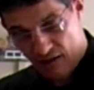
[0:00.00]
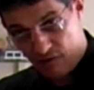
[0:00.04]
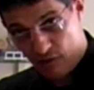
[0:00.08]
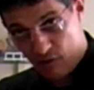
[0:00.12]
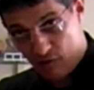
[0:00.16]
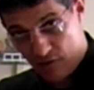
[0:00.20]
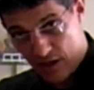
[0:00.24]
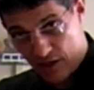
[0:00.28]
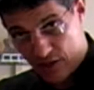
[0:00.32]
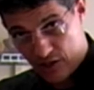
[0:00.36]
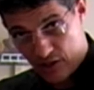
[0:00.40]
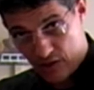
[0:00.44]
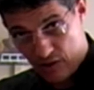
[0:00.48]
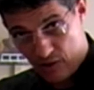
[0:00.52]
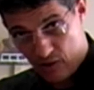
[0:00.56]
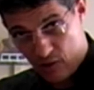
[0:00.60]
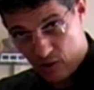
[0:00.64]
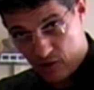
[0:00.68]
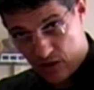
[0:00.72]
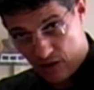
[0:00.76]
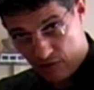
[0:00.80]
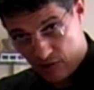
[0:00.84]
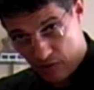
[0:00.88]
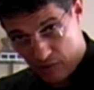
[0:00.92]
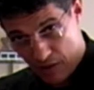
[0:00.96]
I've got my
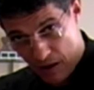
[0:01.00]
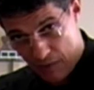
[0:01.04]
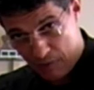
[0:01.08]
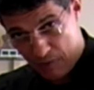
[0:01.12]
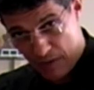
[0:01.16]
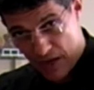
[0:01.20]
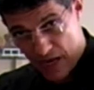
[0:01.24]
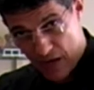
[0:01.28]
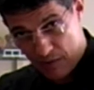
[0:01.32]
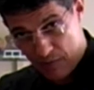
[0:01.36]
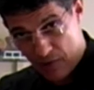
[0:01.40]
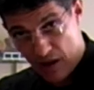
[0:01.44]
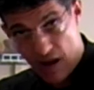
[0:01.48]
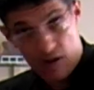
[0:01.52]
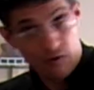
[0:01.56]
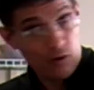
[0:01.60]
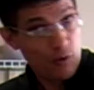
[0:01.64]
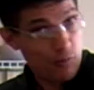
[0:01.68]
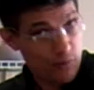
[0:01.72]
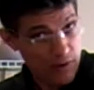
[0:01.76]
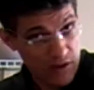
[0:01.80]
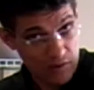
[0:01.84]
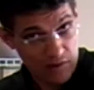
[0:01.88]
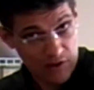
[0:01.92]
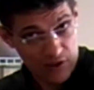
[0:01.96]
salt, I've got my pepper,
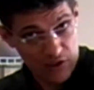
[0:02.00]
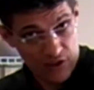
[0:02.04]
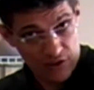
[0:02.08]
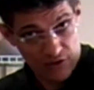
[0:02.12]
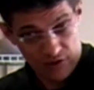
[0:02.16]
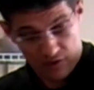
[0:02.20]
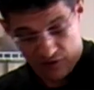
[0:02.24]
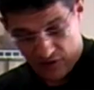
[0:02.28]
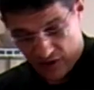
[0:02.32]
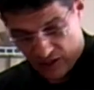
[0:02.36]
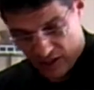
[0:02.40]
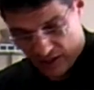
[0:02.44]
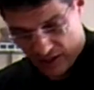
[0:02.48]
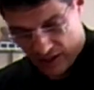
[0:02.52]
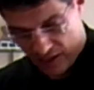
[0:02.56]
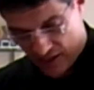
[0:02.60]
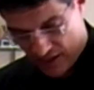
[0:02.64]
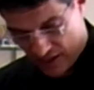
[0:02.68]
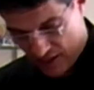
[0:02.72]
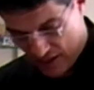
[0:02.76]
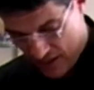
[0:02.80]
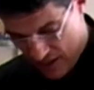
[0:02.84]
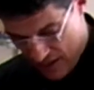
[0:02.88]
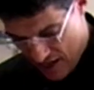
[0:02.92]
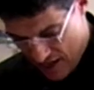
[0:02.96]
I've got pretty much everything in
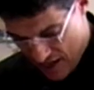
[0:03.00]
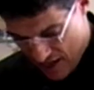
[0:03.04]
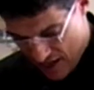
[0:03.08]
here.